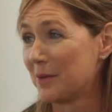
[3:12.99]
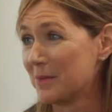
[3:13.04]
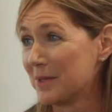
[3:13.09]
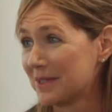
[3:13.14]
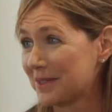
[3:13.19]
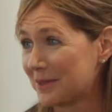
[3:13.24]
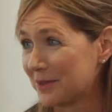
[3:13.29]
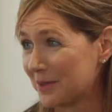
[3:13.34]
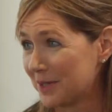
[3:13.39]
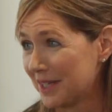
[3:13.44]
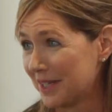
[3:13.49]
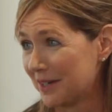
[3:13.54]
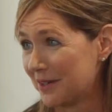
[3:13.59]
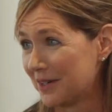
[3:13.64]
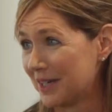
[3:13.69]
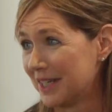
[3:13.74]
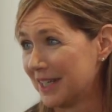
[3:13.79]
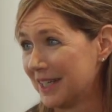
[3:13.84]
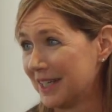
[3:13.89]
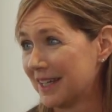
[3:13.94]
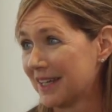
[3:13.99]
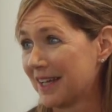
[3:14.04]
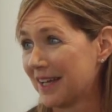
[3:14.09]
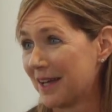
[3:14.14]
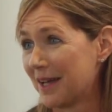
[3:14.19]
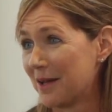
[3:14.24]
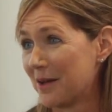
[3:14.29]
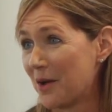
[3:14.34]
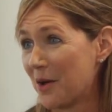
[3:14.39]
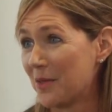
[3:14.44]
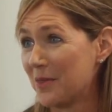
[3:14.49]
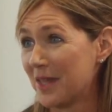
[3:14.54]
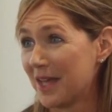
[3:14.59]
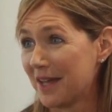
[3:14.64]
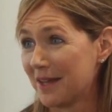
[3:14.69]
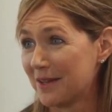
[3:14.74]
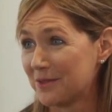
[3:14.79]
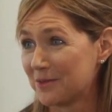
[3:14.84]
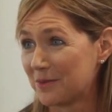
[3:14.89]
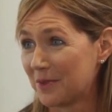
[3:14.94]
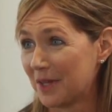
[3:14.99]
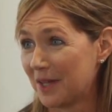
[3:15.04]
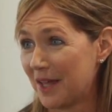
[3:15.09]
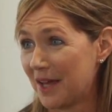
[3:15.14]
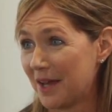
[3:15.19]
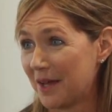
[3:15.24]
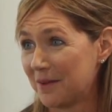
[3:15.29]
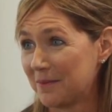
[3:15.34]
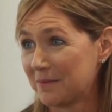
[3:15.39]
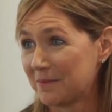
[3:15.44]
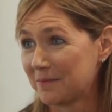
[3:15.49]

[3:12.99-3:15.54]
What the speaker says: Mr. Gehry on the edge of the lot.